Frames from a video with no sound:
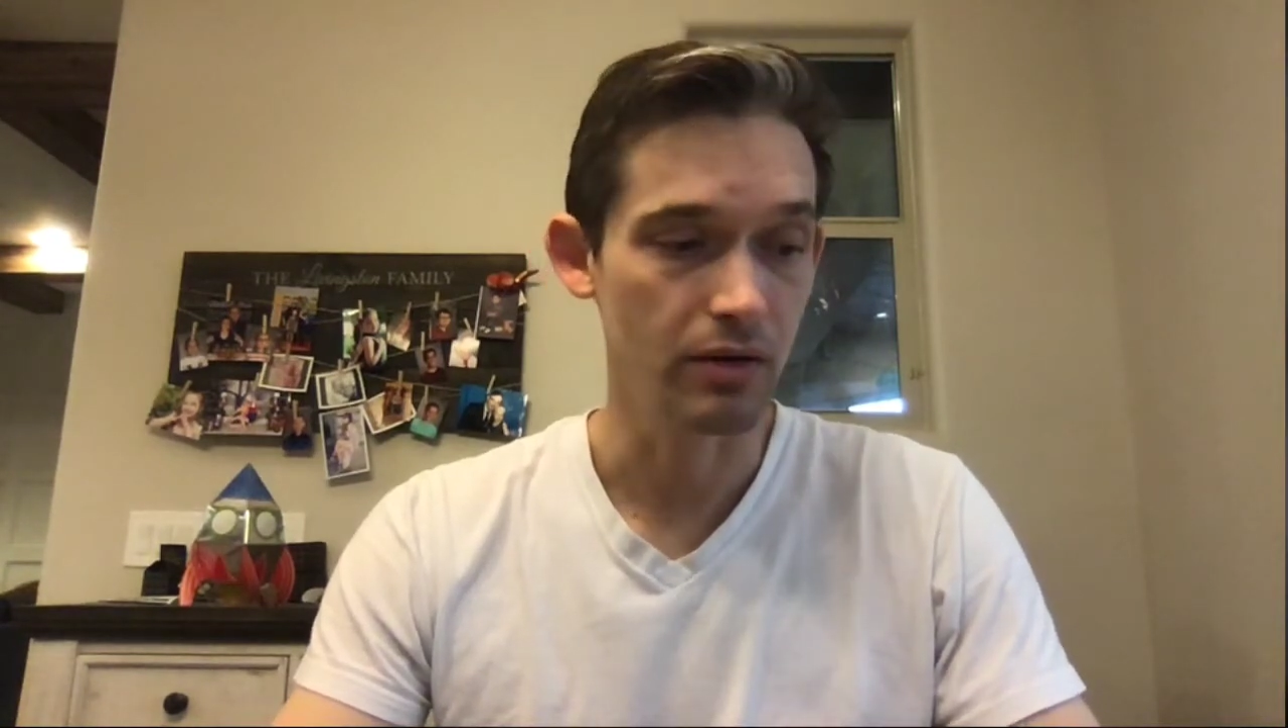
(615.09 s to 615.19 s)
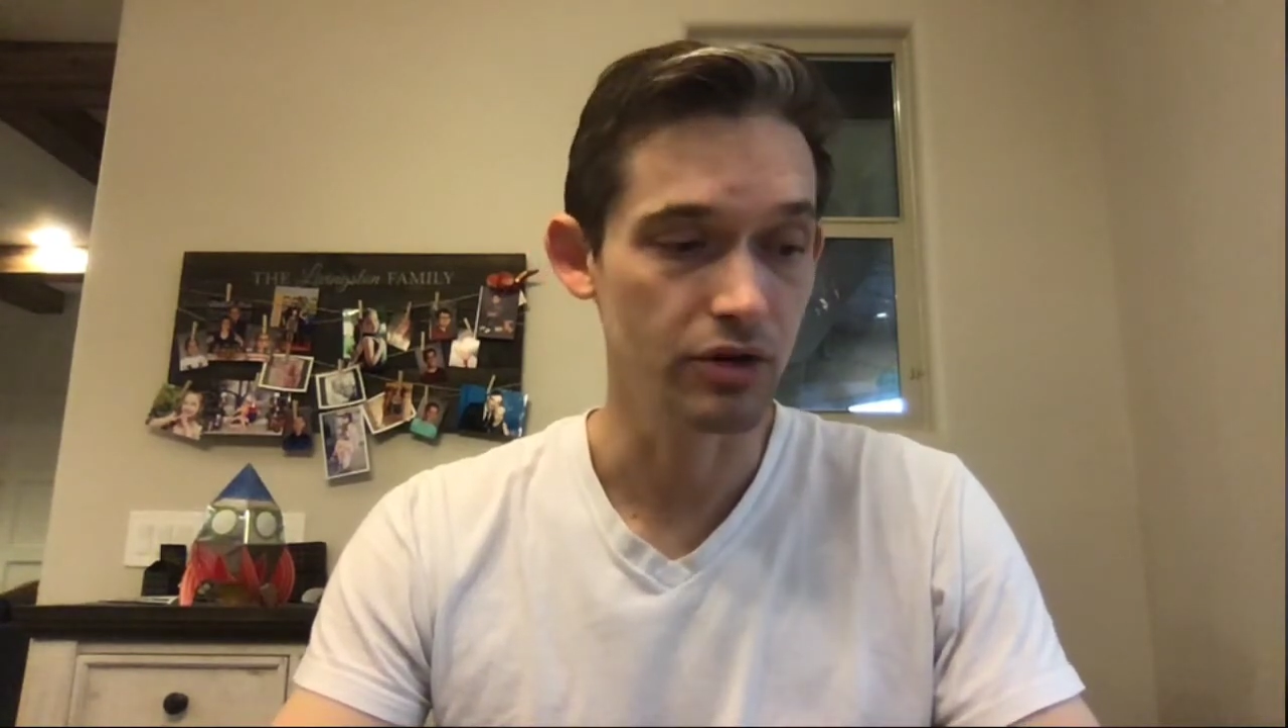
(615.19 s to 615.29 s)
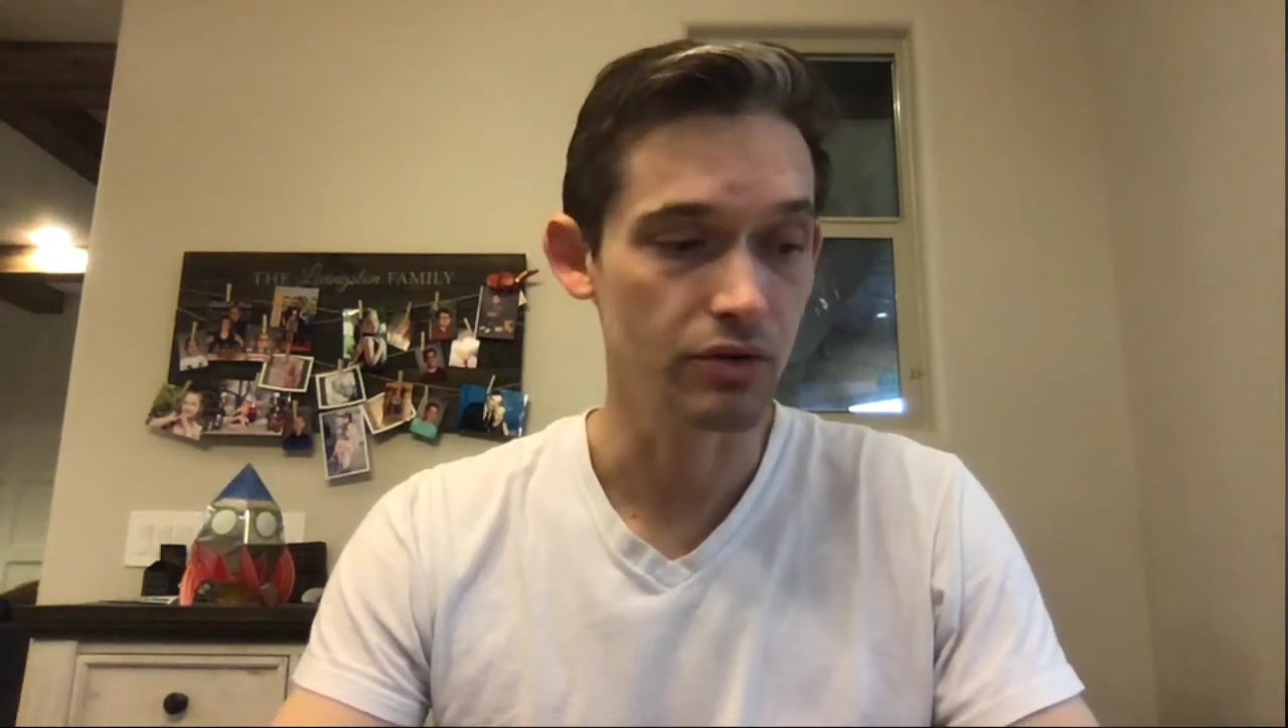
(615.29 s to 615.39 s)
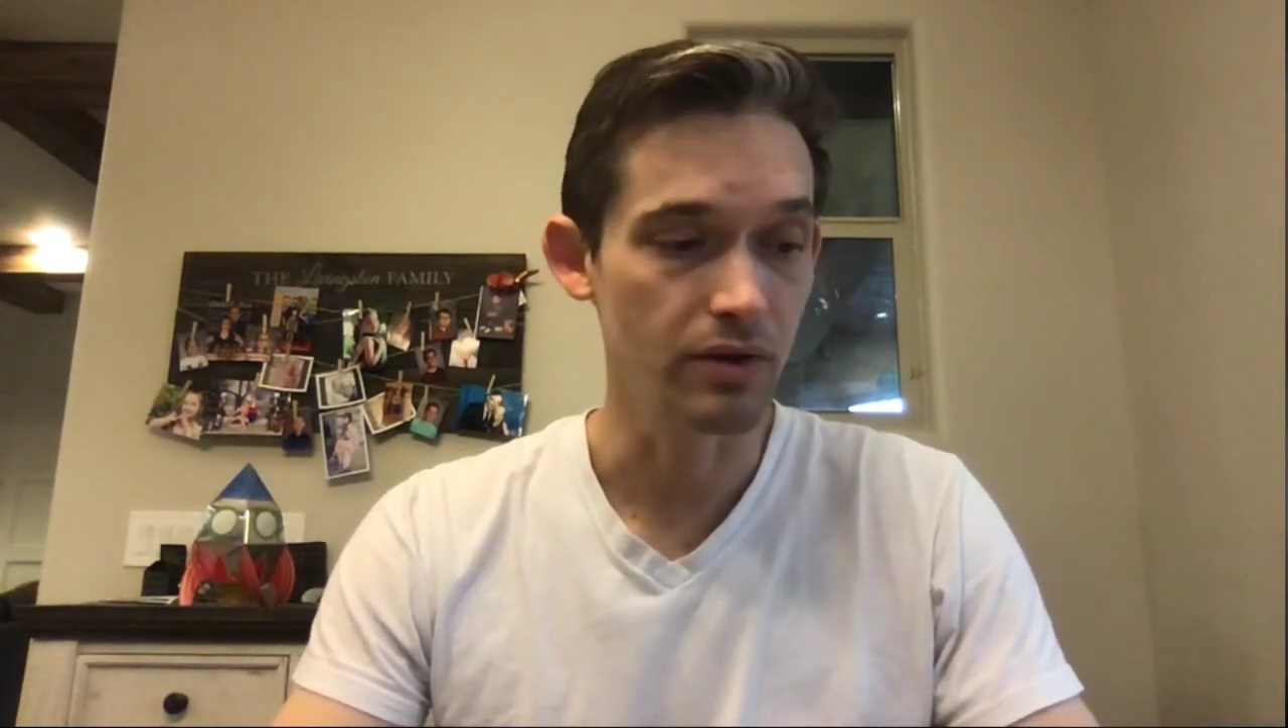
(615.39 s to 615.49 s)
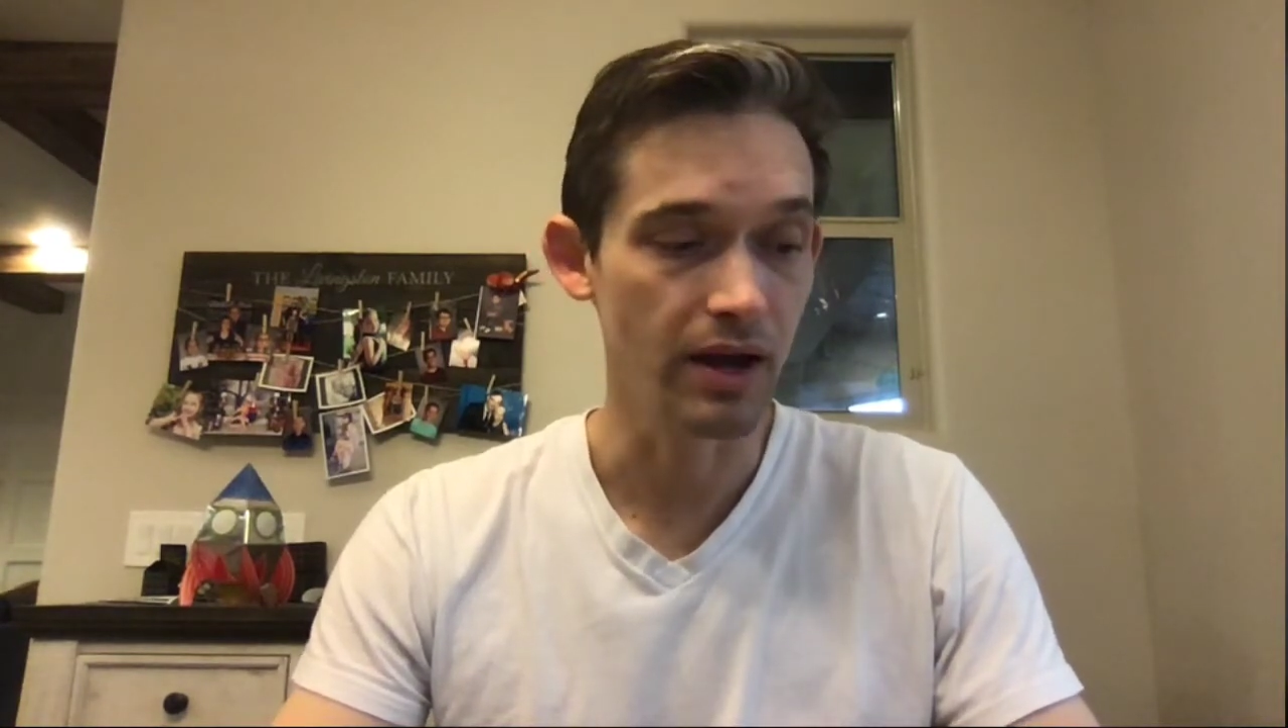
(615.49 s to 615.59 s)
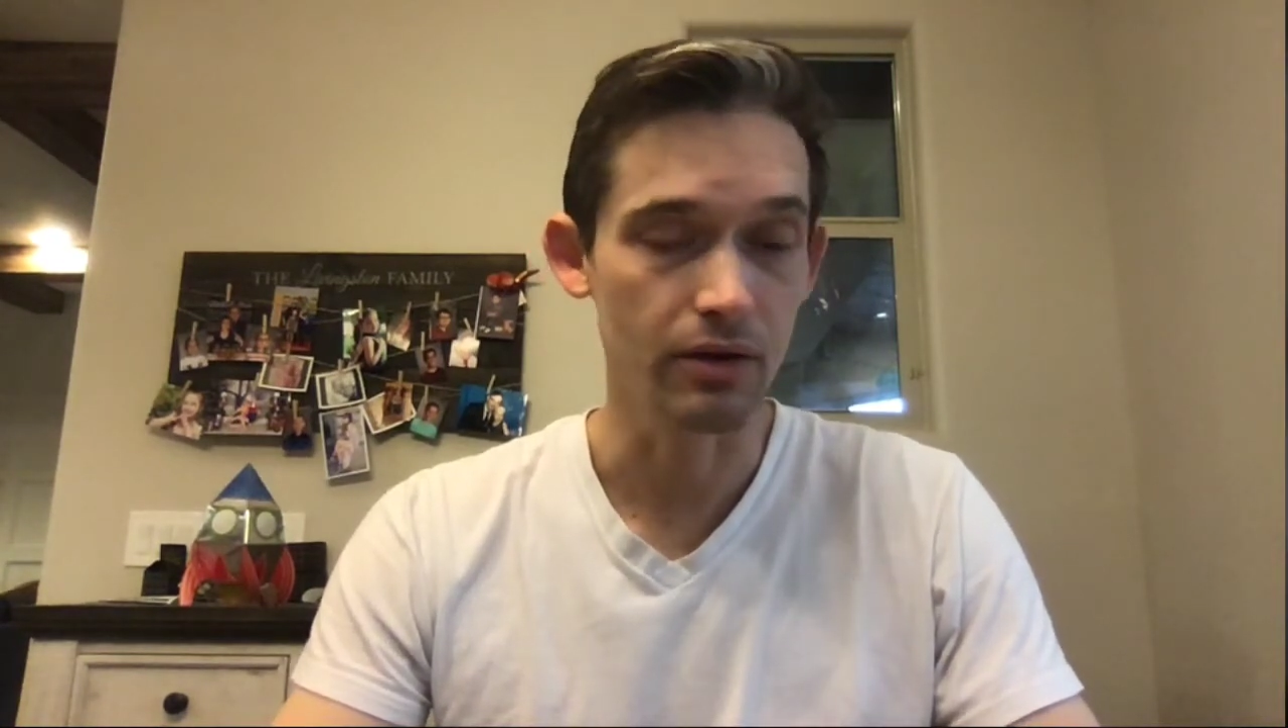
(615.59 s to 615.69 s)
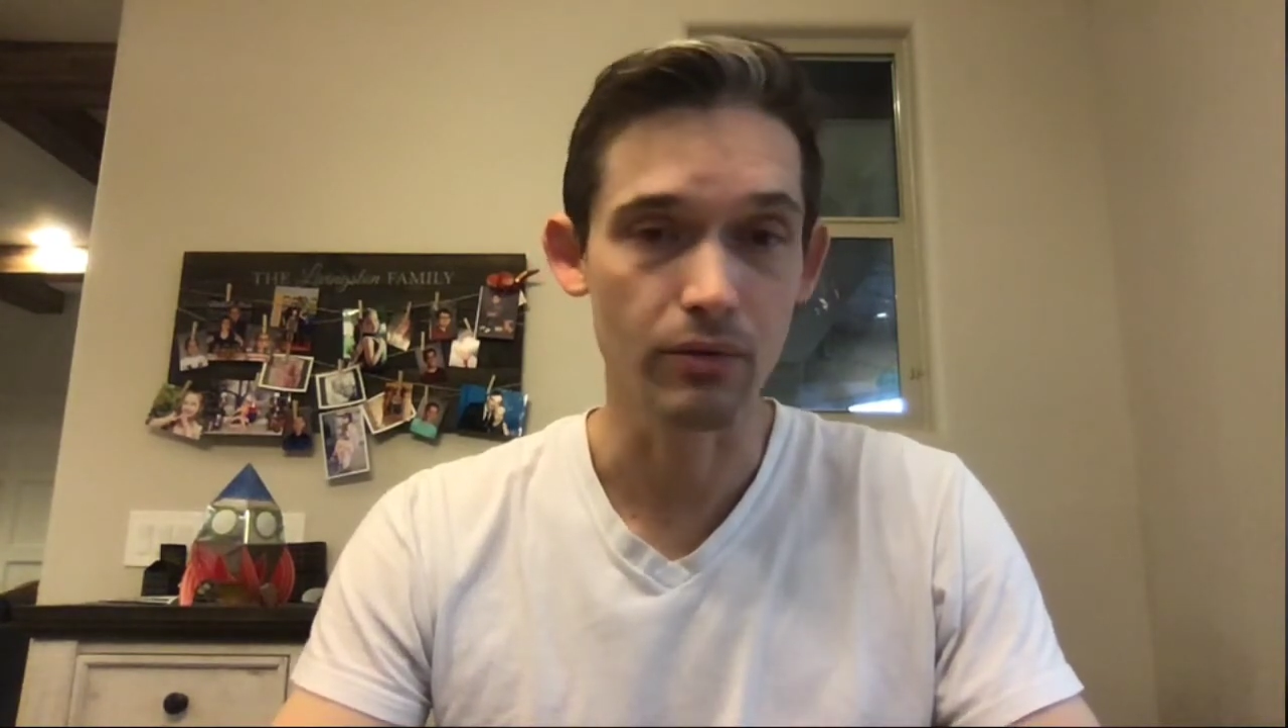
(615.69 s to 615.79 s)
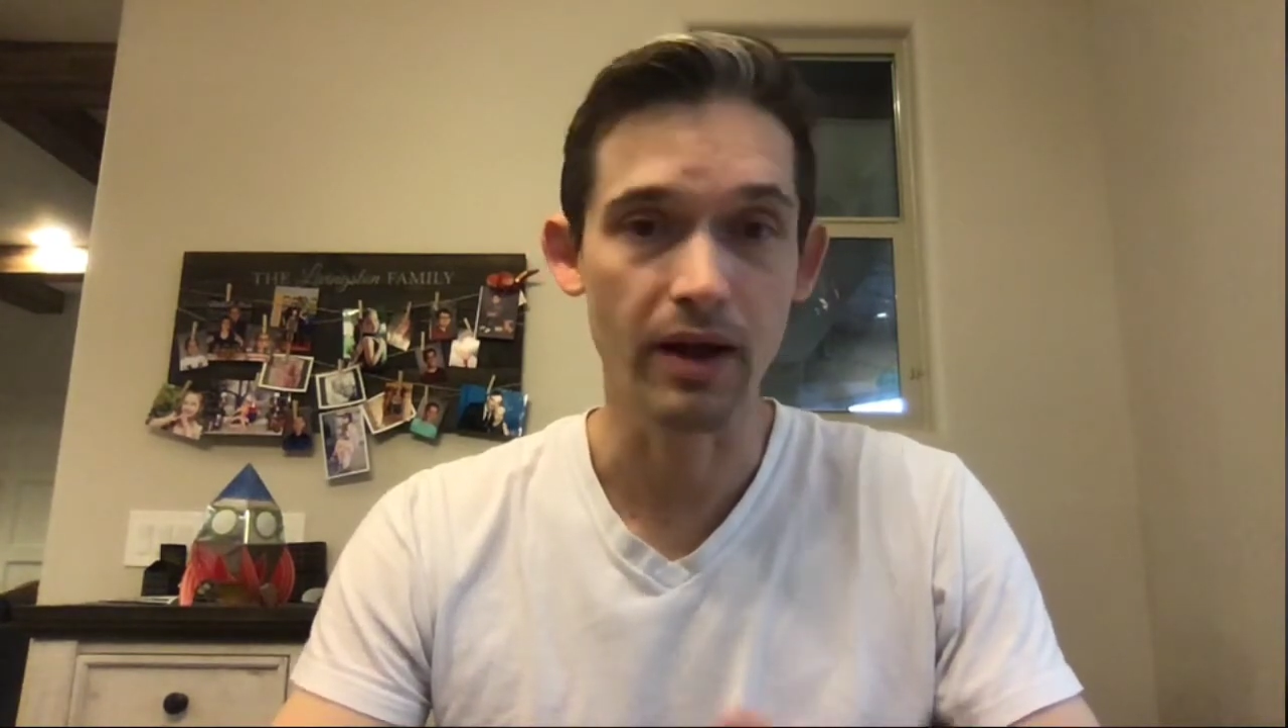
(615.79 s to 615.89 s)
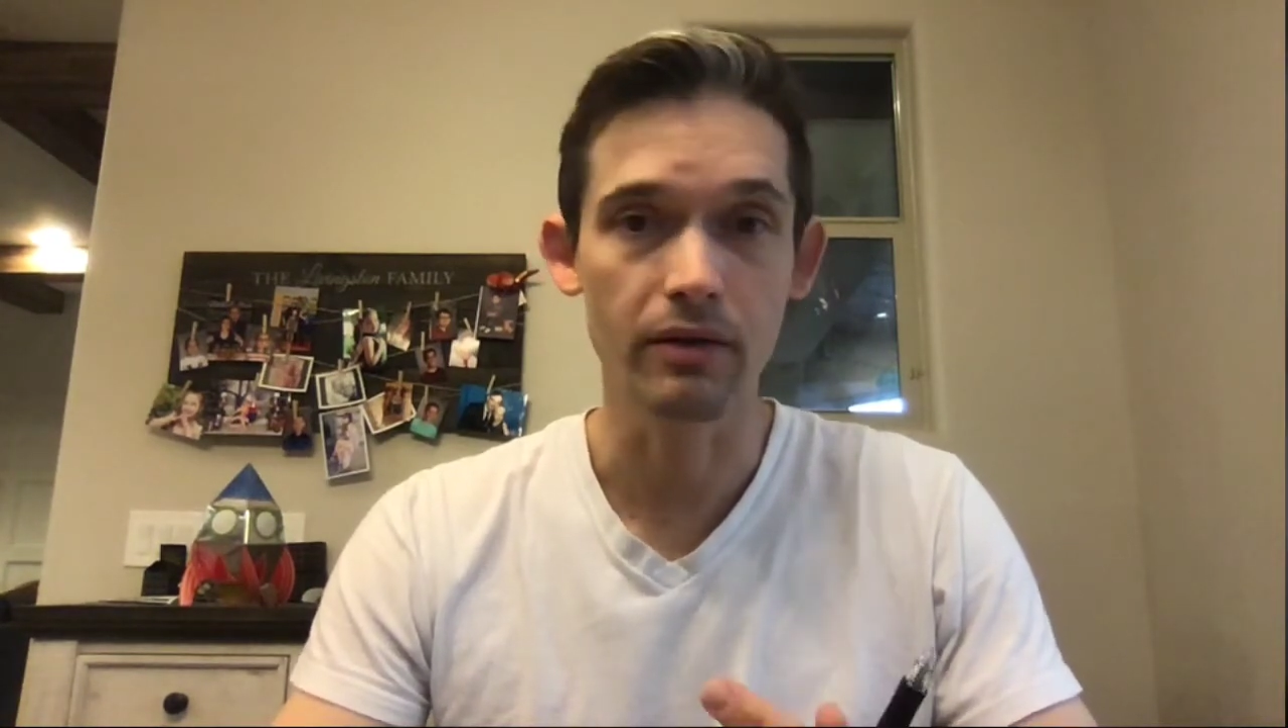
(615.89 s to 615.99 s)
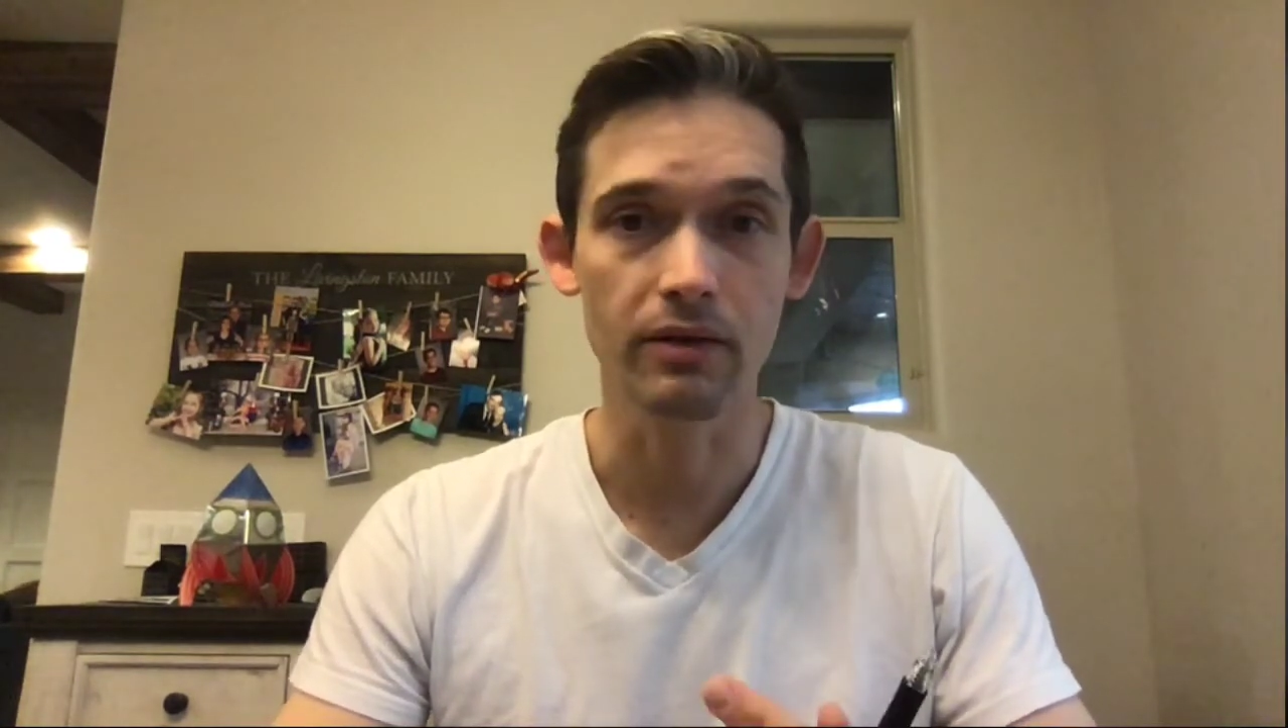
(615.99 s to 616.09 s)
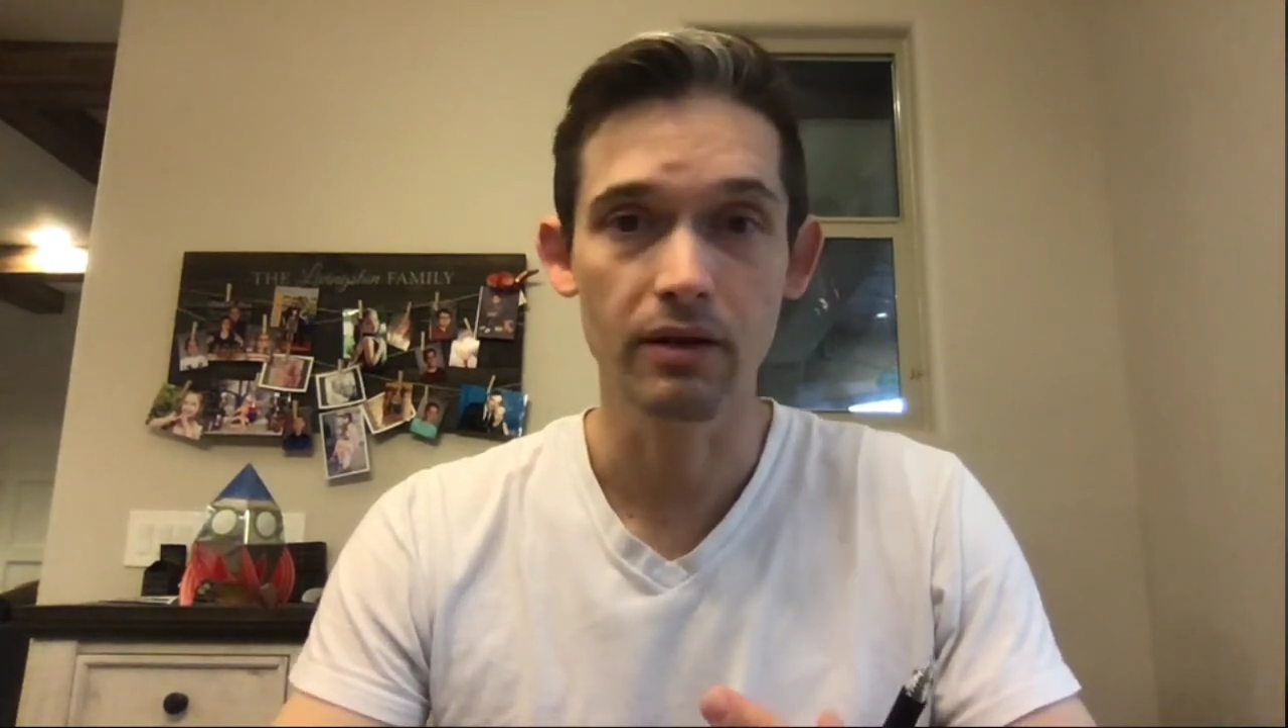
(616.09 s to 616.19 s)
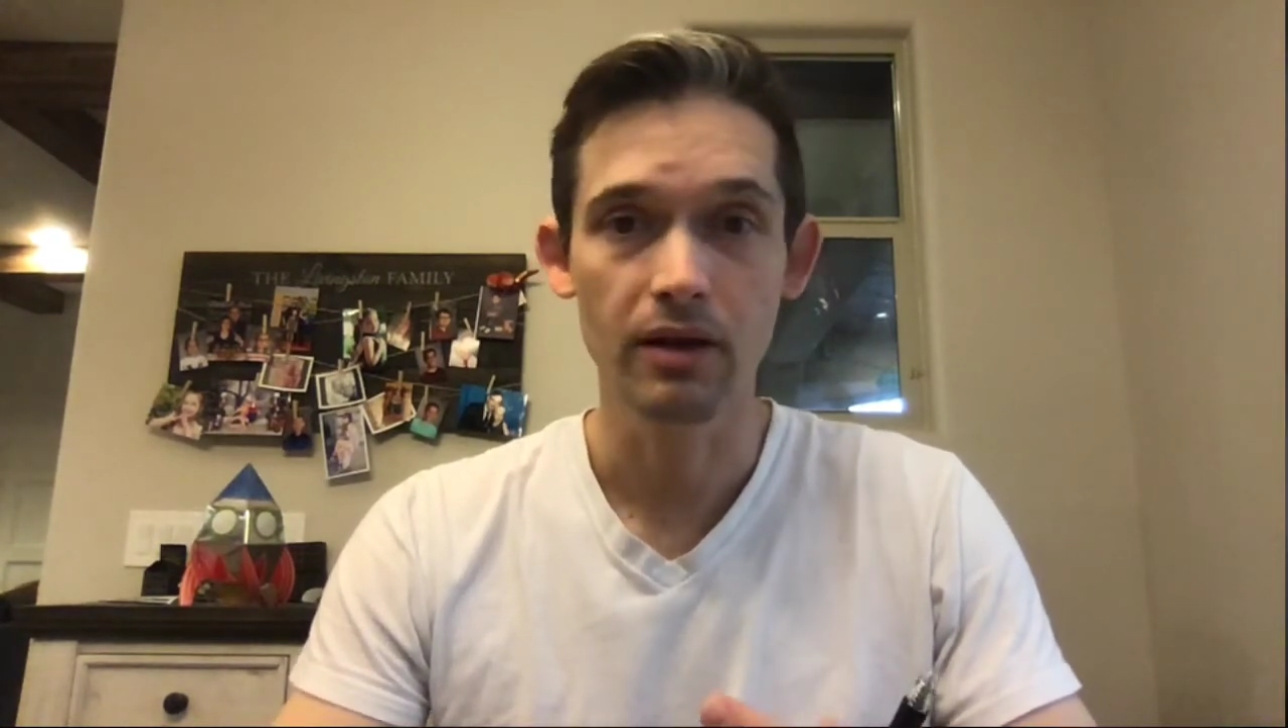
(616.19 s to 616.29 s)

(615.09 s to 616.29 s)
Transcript: unite around